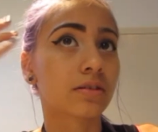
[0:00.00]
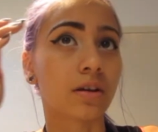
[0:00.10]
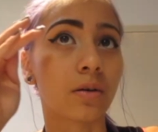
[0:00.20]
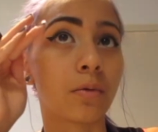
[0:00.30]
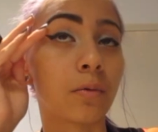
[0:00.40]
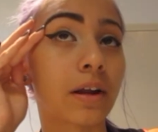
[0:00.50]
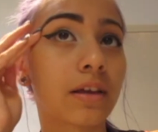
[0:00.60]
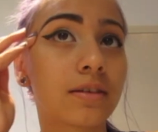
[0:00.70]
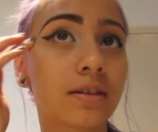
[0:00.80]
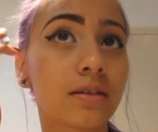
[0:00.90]
So when
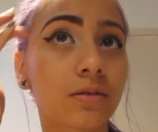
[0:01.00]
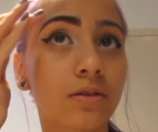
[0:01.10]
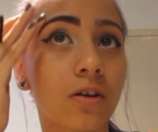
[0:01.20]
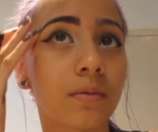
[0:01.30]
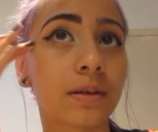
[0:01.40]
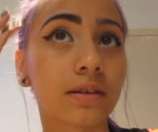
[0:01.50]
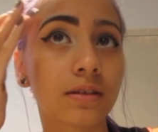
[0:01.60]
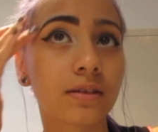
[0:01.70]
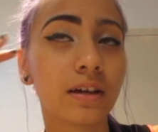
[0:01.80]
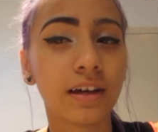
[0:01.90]
I see those
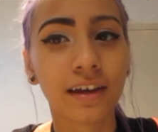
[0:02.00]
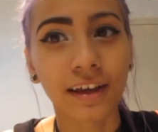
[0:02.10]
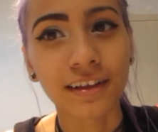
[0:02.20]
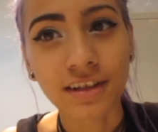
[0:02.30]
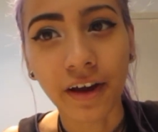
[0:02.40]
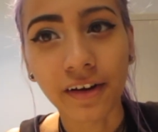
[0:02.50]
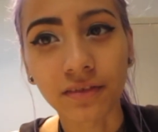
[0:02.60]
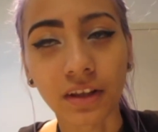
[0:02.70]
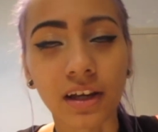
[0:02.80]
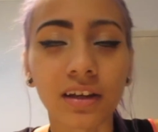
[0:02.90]
comments, it's kind
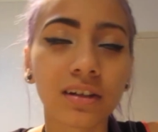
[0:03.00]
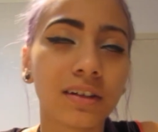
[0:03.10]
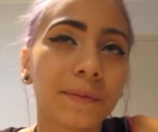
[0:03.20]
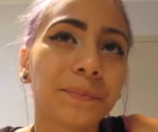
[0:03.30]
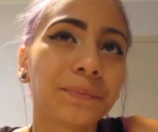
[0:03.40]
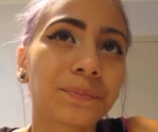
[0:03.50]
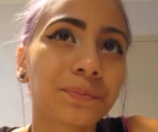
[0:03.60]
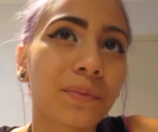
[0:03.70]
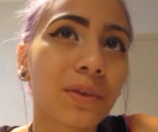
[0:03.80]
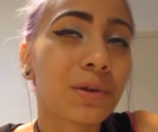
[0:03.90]
of like,
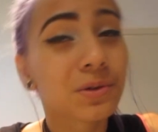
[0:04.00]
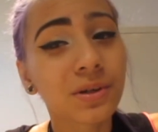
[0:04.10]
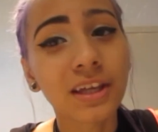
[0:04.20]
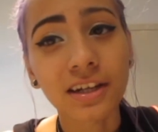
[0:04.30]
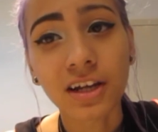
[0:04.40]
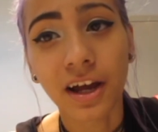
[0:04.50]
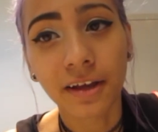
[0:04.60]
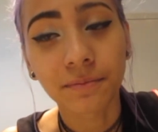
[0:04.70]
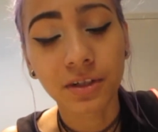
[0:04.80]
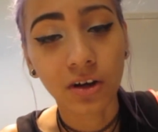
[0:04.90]
you took that
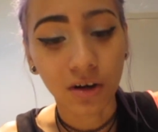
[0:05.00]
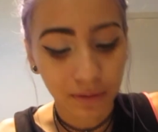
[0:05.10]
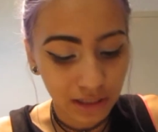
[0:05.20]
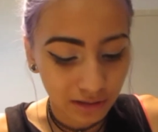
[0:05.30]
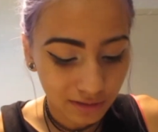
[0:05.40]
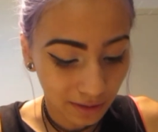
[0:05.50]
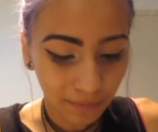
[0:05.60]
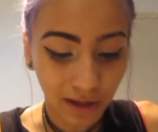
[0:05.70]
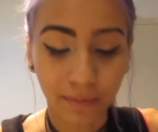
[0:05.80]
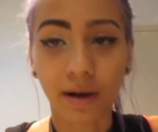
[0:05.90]
time to comment
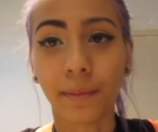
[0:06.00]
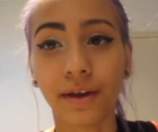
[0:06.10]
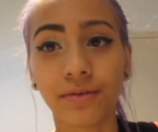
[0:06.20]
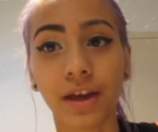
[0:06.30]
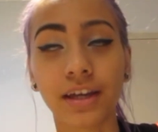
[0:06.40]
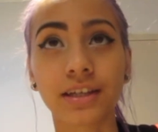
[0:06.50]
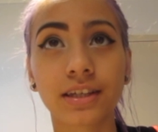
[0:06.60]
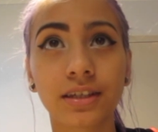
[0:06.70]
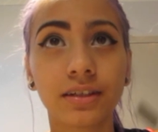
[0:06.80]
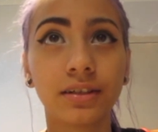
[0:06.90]
something about my
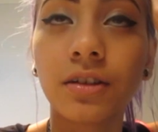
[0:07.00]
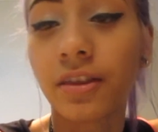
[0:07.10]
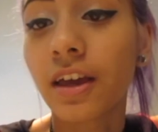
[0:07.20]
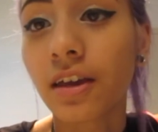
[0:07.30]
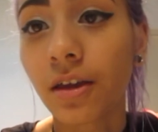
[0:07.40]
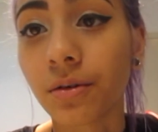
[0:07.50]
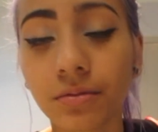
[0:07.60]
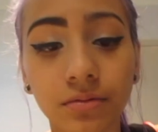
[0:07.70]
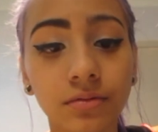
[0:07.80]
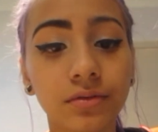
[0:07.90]
face, so thank you
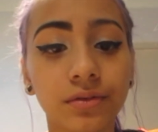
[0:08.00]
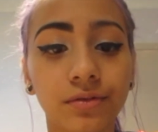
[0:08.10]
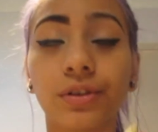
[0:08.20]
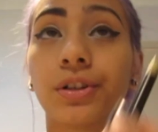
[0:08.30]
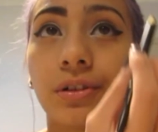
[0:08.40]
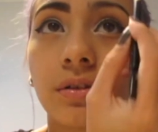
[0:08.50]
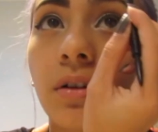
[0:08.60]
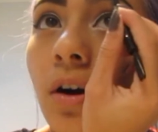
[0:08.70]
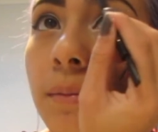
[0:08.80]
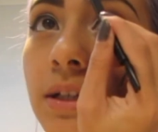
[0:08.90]
for
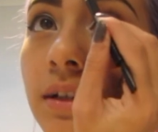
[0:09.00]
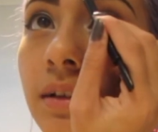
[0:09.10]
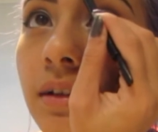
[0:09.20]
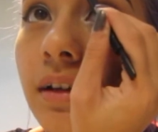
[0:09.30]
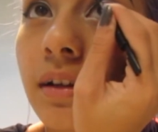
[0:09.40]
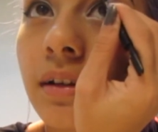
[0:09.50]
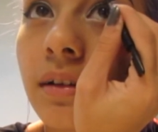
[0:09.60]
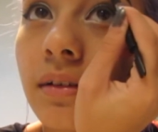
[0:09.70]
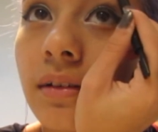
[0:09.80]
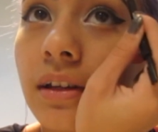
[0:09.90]
commenting
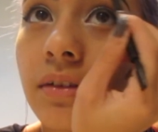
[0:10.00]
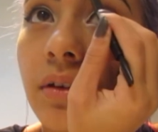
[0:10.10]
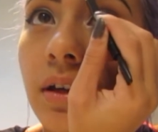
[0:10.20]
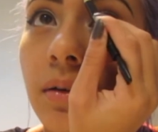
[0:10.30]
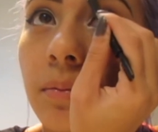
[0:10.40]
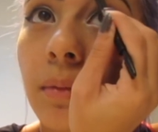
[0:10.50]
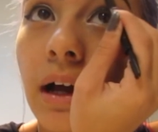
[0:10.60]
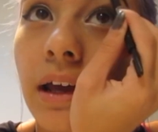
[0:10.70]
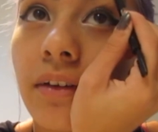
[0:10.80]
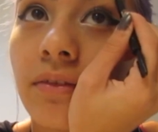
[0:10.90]
and giving
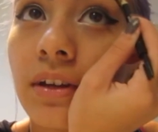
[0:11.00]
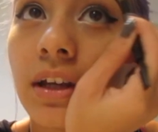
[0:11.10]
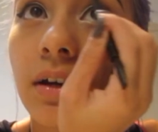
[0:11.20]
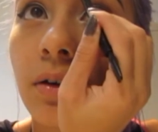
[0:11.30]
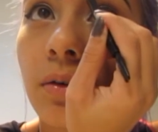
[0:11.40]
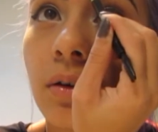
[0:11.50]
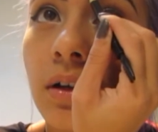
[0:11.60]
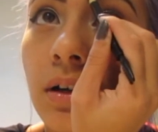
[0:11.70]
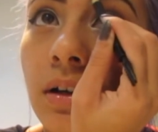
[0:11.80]
my video